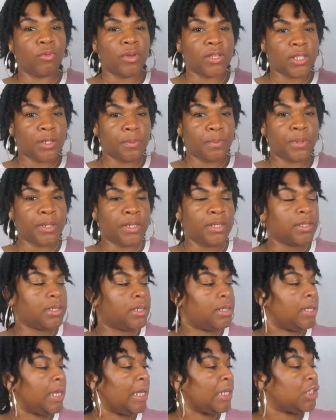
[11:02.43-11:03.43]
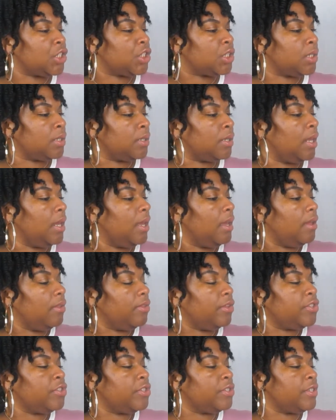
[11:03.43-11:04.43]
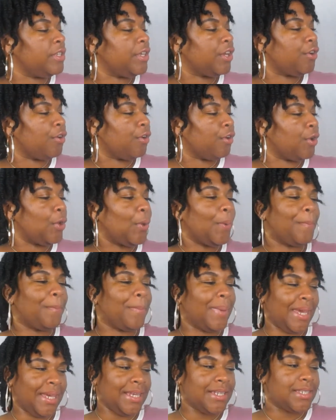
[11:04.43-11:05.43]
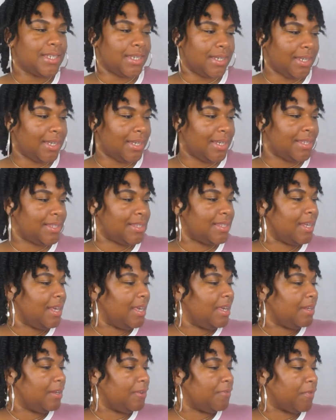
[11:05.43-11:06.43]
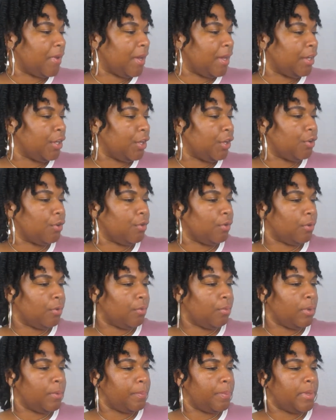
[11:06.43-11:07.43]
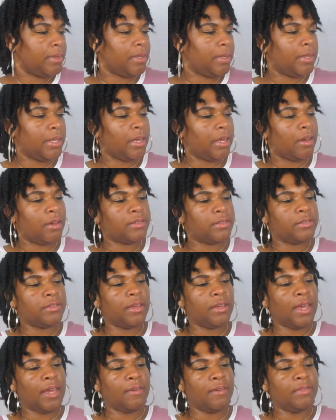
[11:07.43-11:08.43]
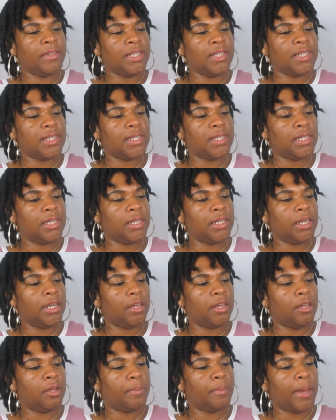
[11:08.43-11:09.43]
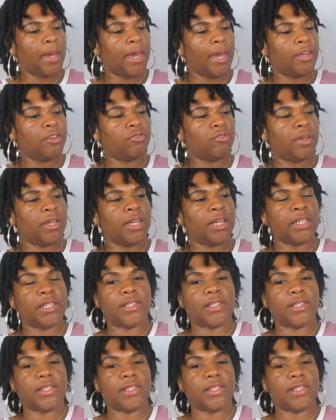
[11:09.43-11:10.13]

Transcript: Recipes collection. This is the Curl Maintenance Defining Curl Whip. And then they also have the Seal It Up Hydrating